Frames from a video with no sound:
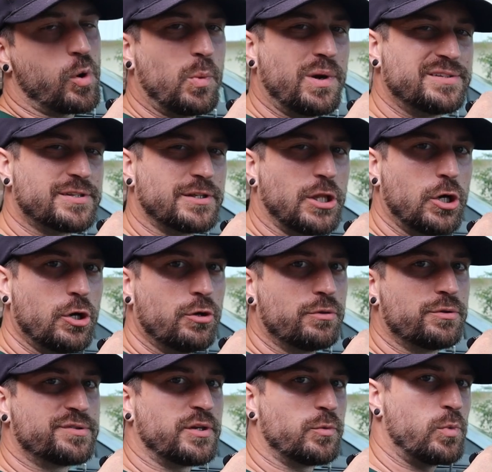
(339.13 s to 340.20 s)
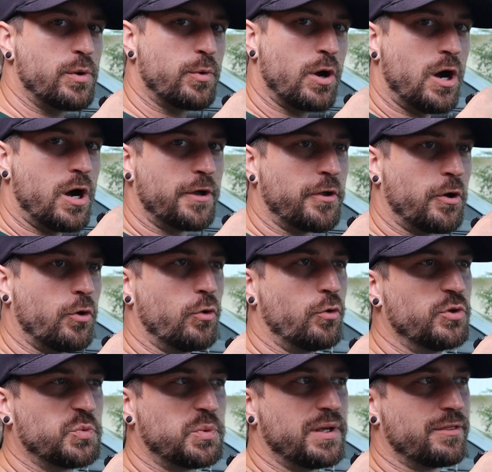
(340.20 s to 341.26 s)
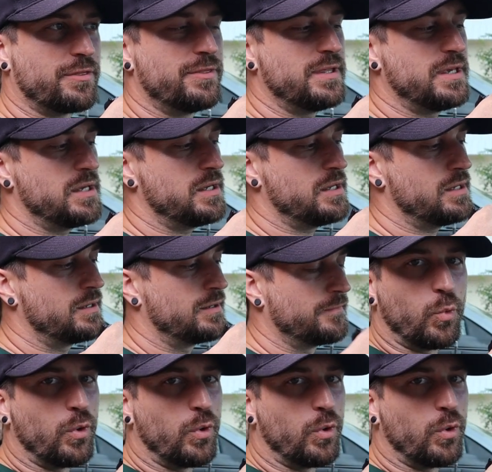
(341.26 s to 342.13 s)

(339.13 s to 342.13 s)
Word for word: We went to Lowe's and we were on hold with the